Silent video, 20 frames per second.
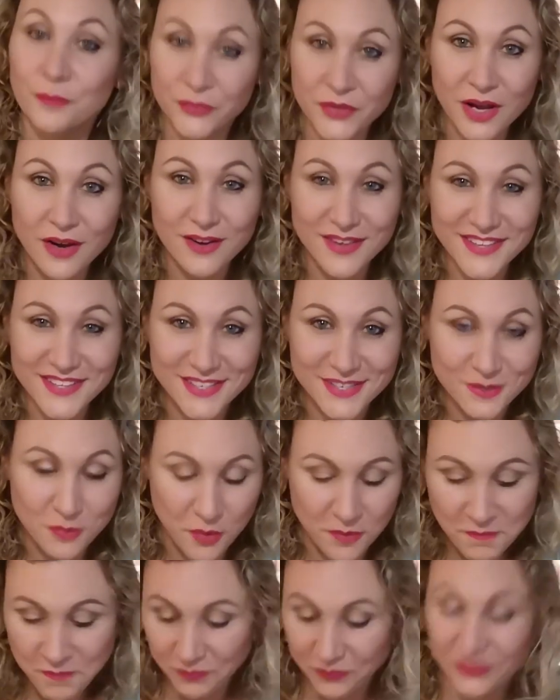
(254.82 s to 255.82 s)
Yeah, I like this
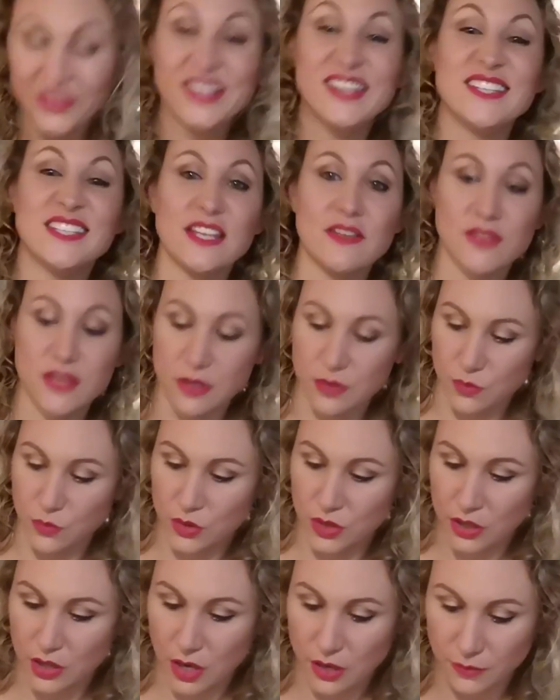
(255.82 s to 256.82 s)
one. Let's give the other
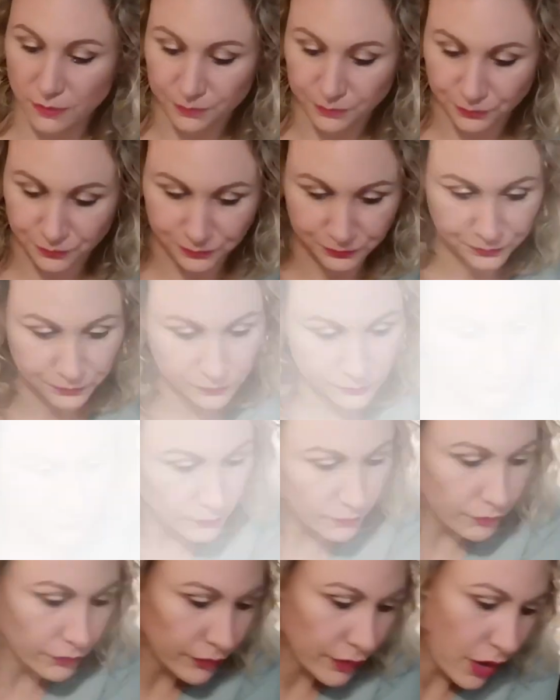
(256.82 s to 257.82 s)
one a go.
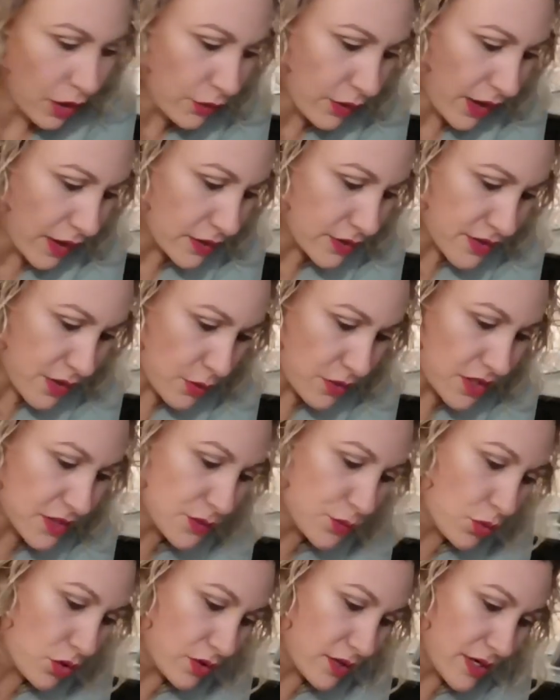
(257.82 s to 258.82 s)
Okay, so
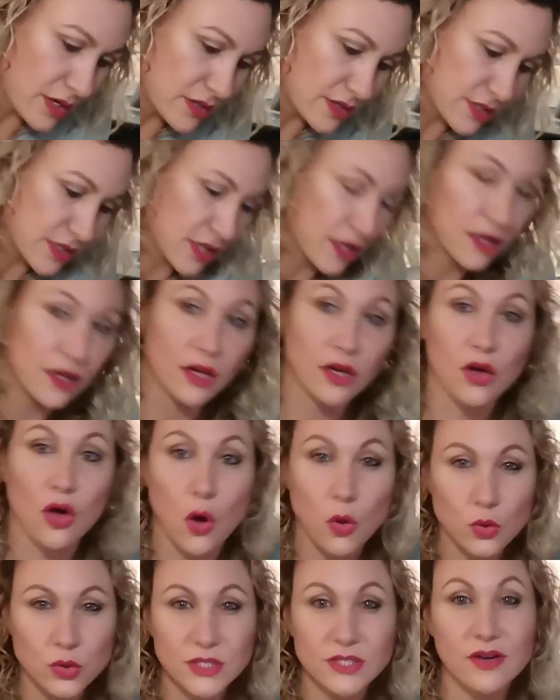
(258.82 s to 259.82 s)
this one is the
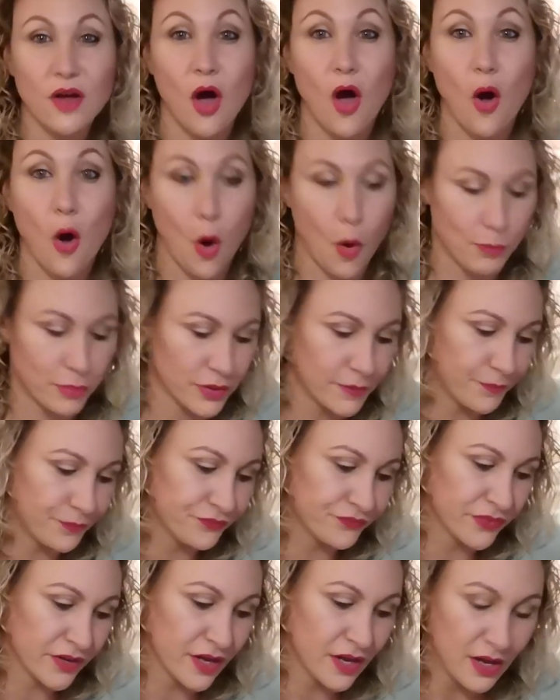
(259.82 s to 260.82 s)
Golden Hop
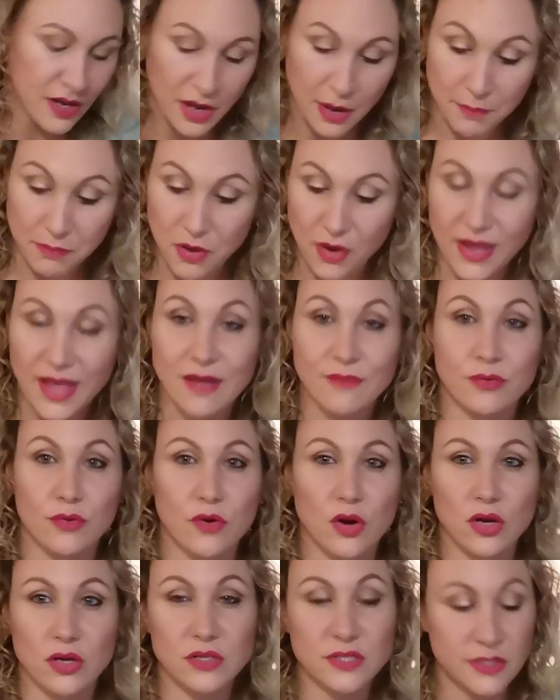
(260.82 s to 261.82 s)
by
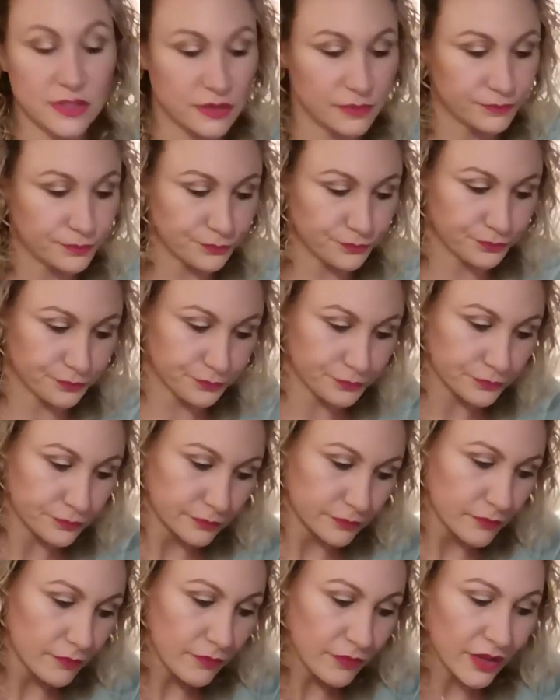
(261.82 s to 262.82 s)
Everard's.
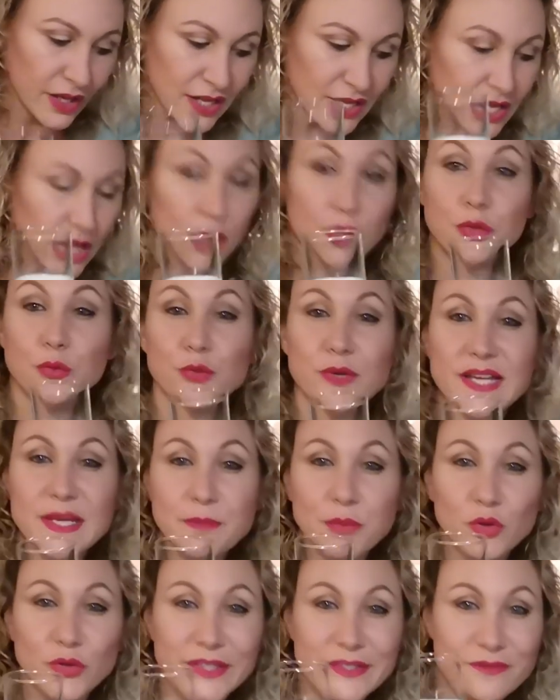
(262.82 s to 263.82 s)

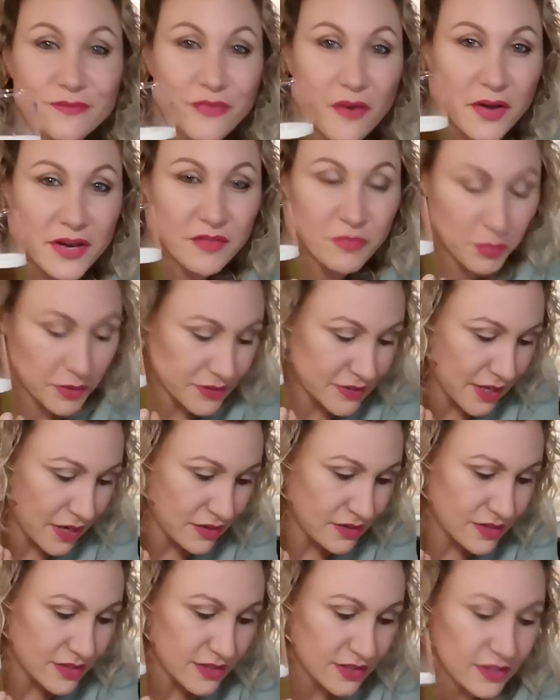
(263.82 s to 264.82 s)

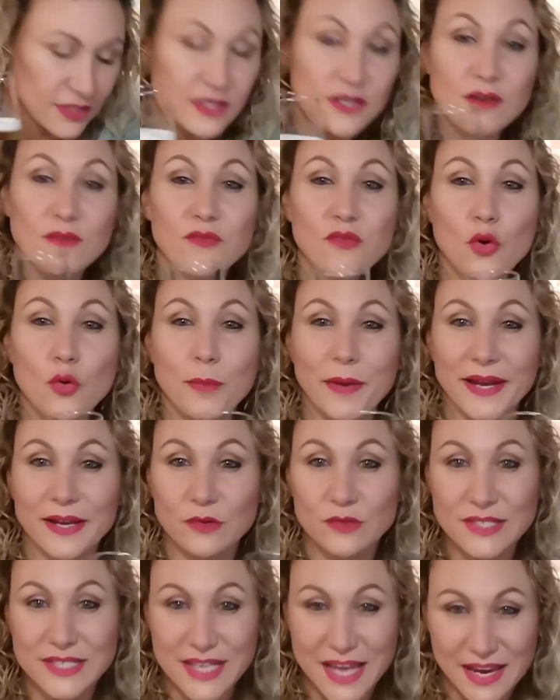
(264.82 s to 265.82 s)
3.5%,
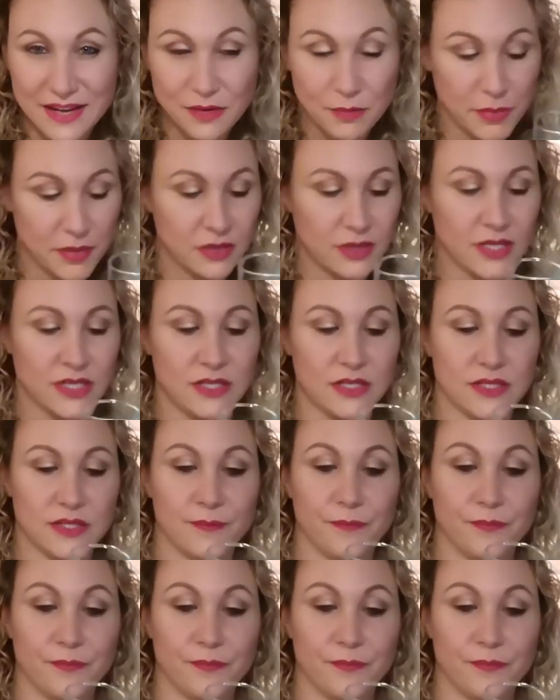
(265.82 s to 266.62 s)
£4.10 a pint.